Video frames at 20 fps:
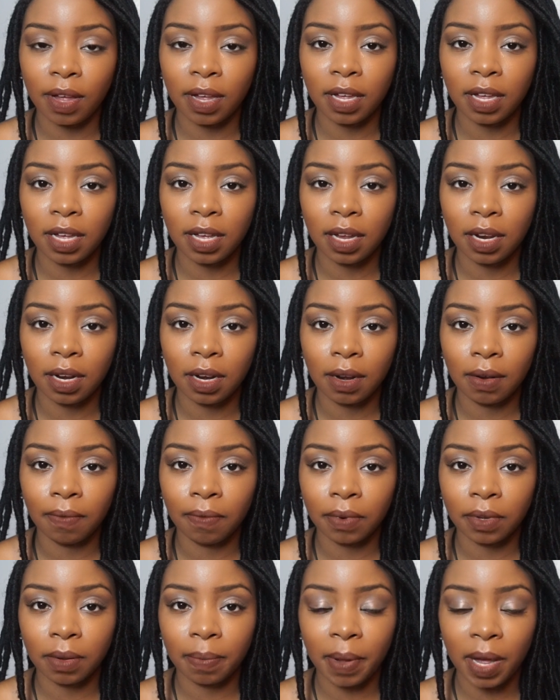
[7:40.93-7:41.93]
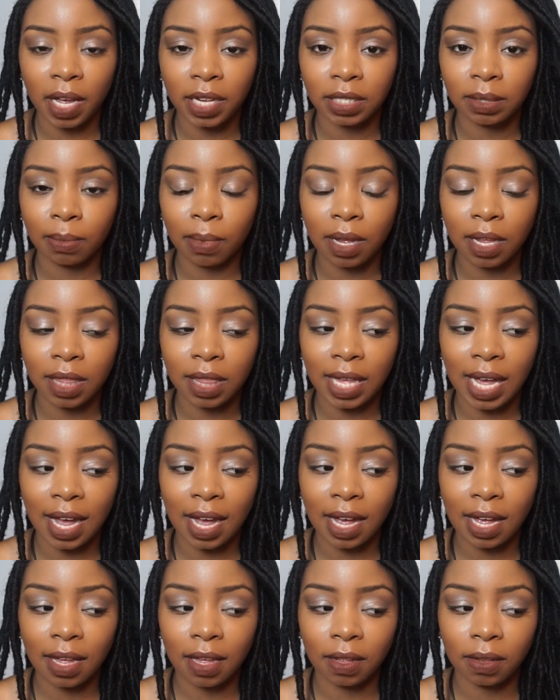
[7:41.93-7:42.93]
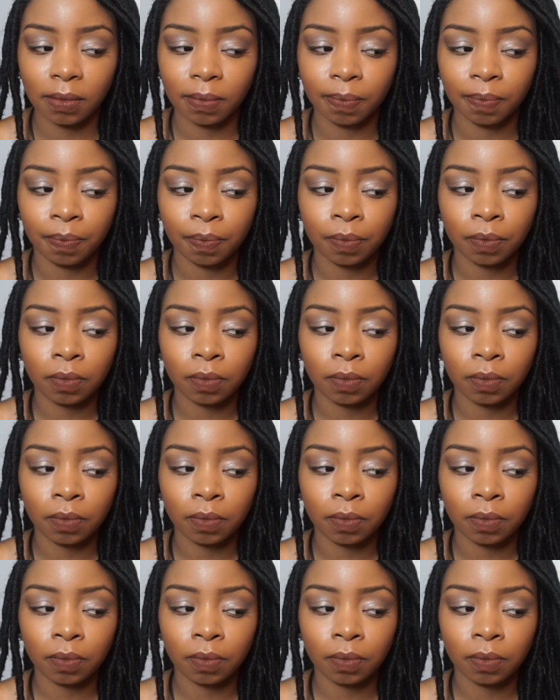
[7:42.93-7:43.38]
in for the past month, and